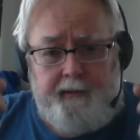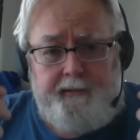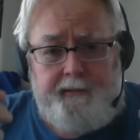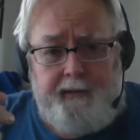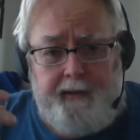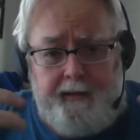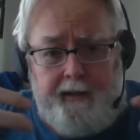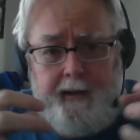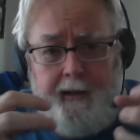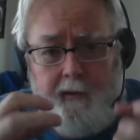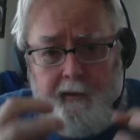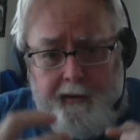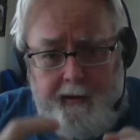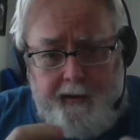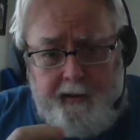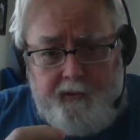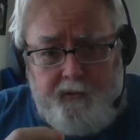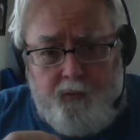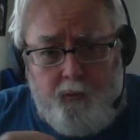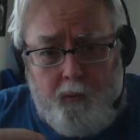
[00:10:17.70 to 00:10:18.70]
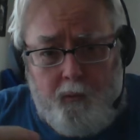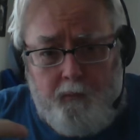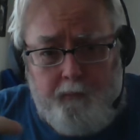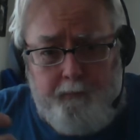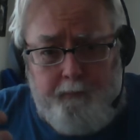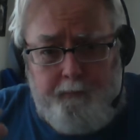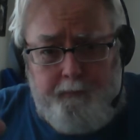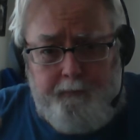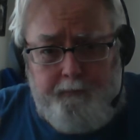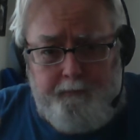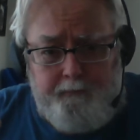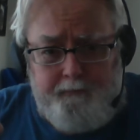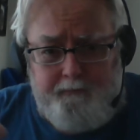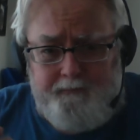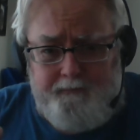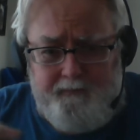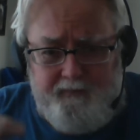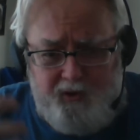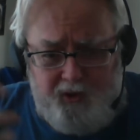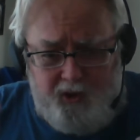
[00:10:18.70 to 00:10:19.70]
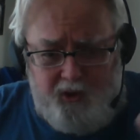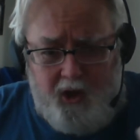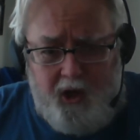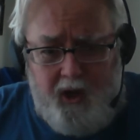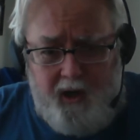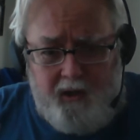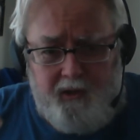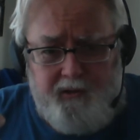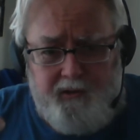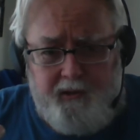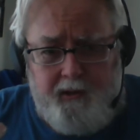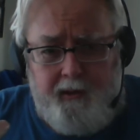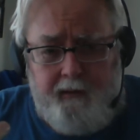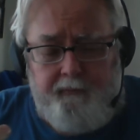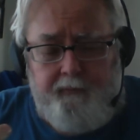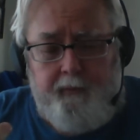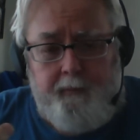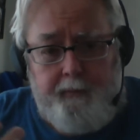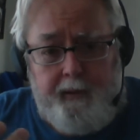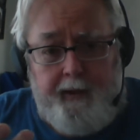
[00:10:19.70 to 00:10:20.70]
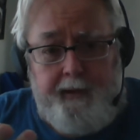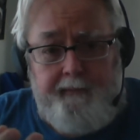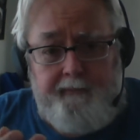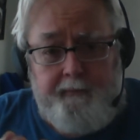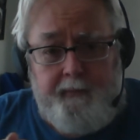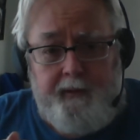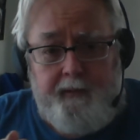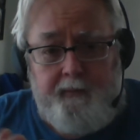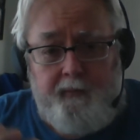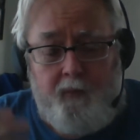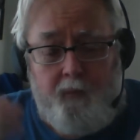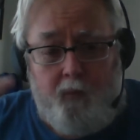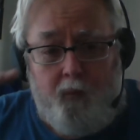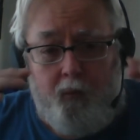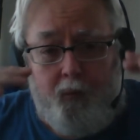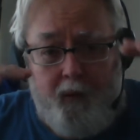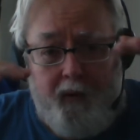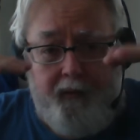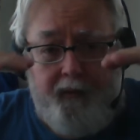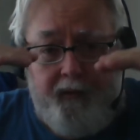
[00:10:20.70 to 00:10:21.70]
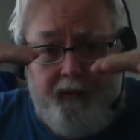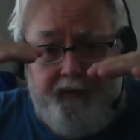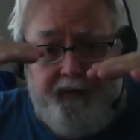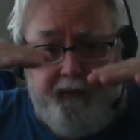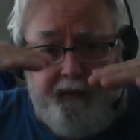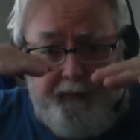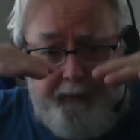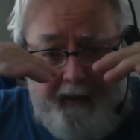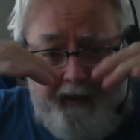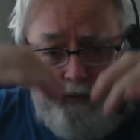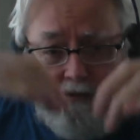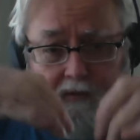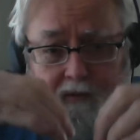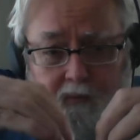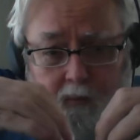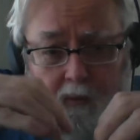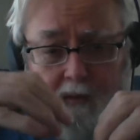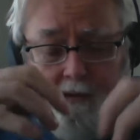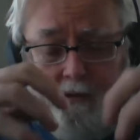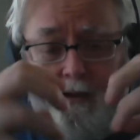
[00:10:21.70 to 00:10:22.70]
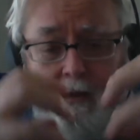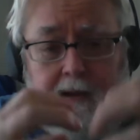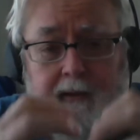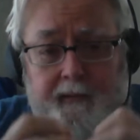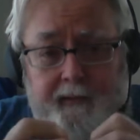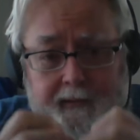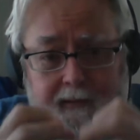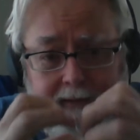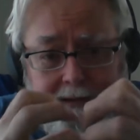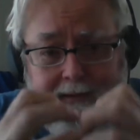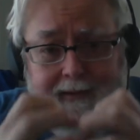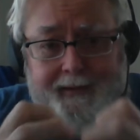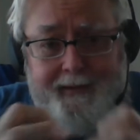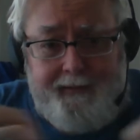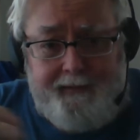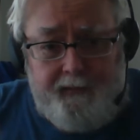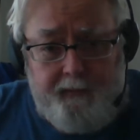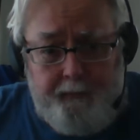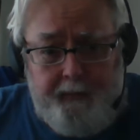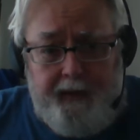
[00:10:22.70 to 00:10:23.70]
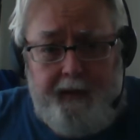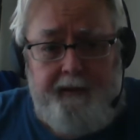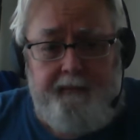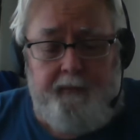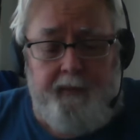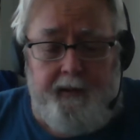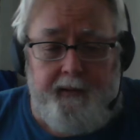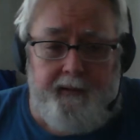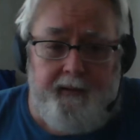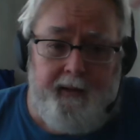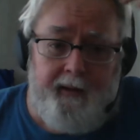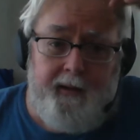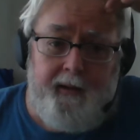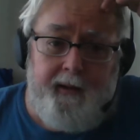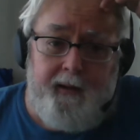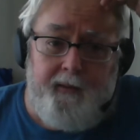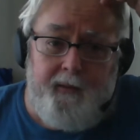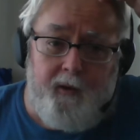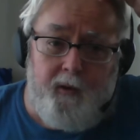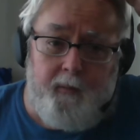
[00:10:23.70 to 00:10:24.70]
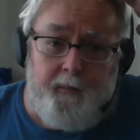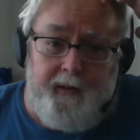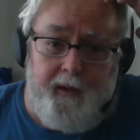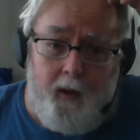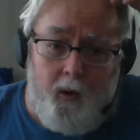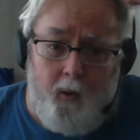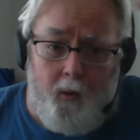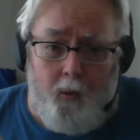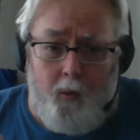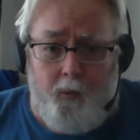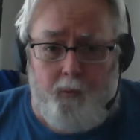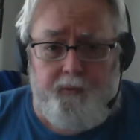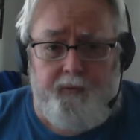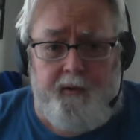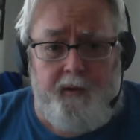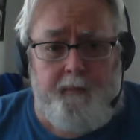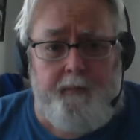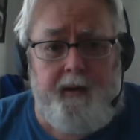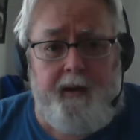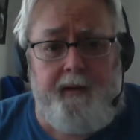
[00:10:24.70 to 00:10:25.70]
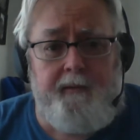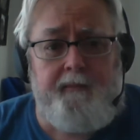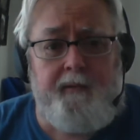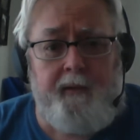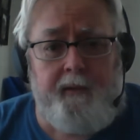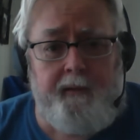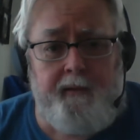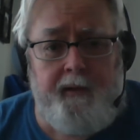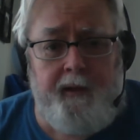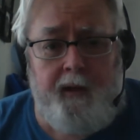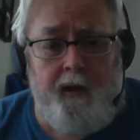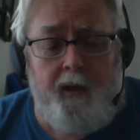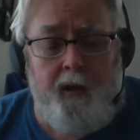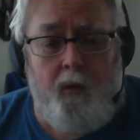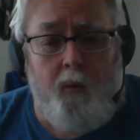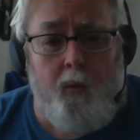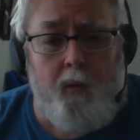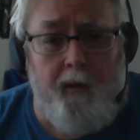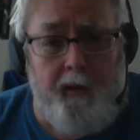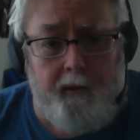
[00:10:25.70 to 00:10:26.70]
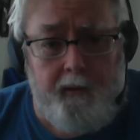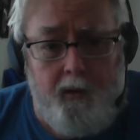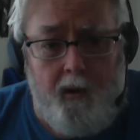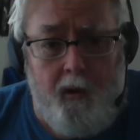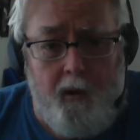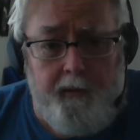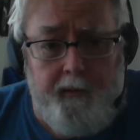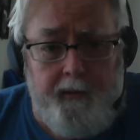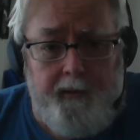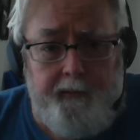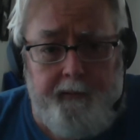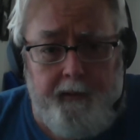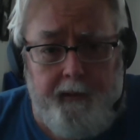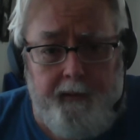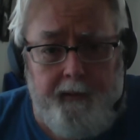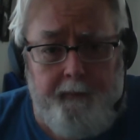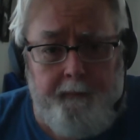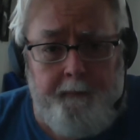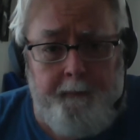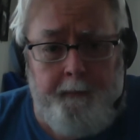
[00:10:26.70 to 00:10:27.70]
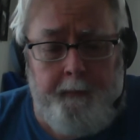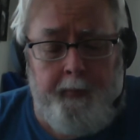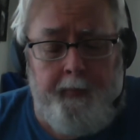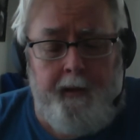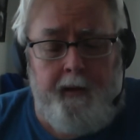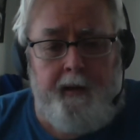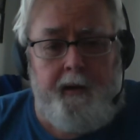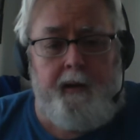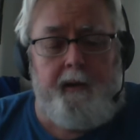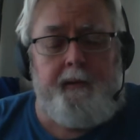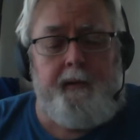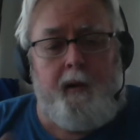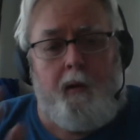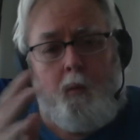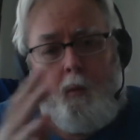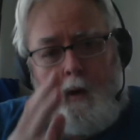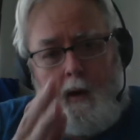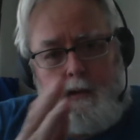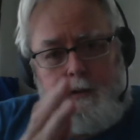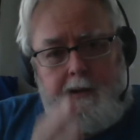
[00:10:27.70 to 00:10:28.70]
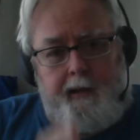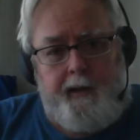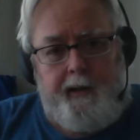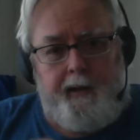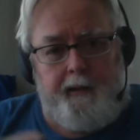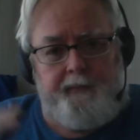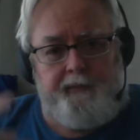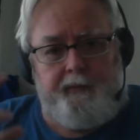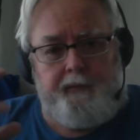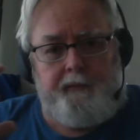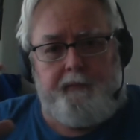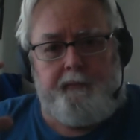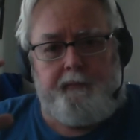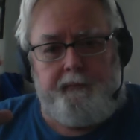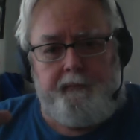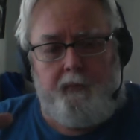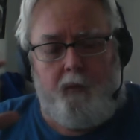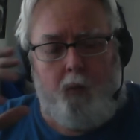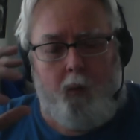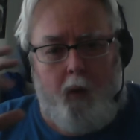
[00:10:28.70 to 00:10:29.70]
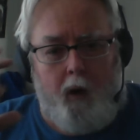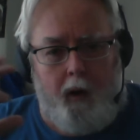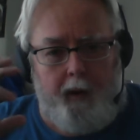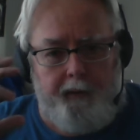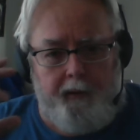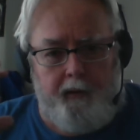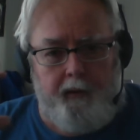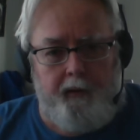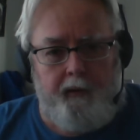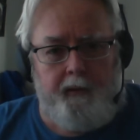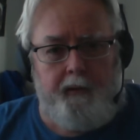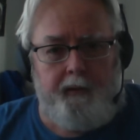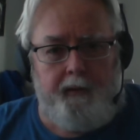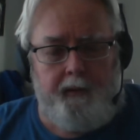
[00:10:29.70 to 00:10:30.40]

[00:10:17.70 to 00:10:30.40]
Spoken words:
dig out actual chunks of the pavement where their suspensions went down and hit the pavement. There will be holes in the pavement where that car did that. Now, whitecaps, water,